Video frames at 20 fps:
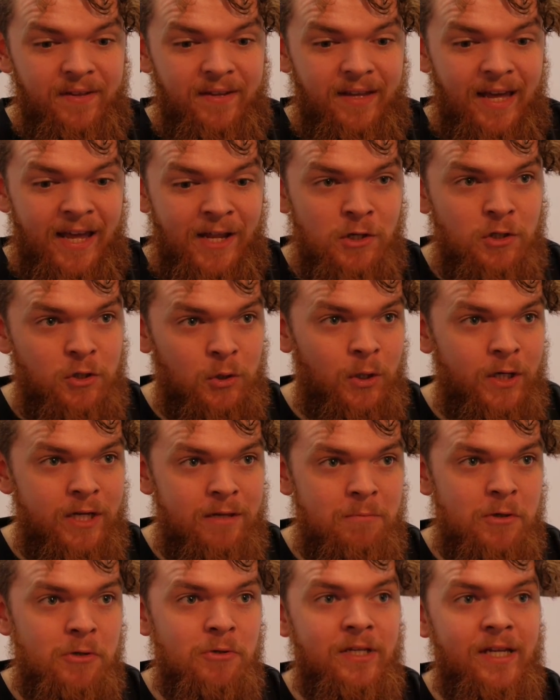
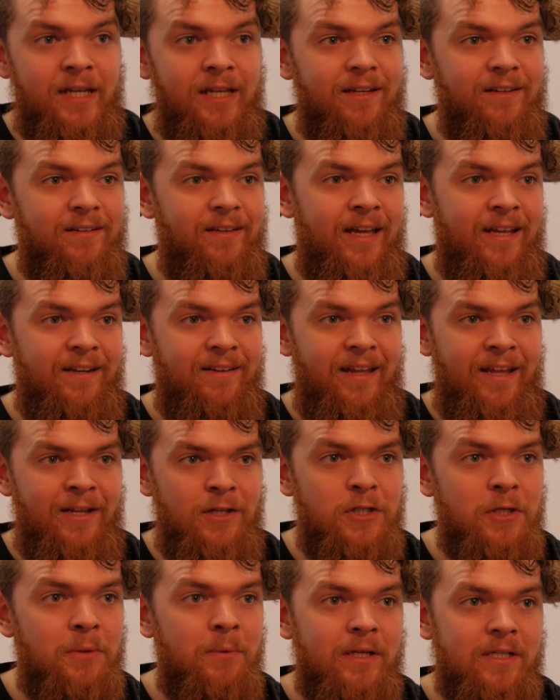enjoy music
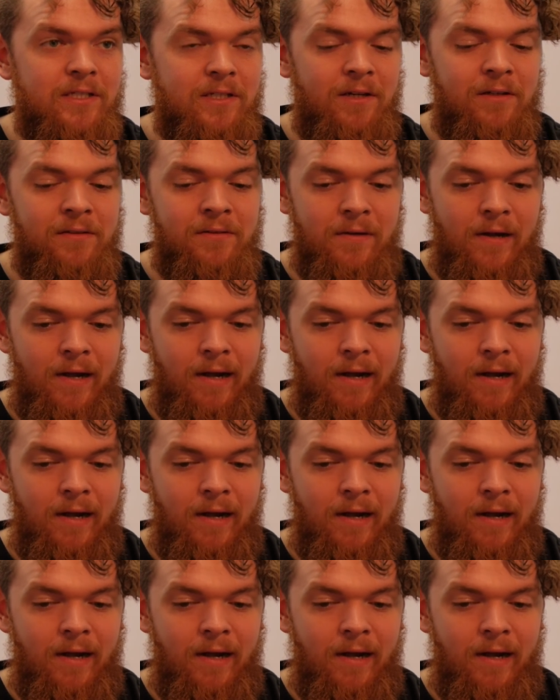in doing so.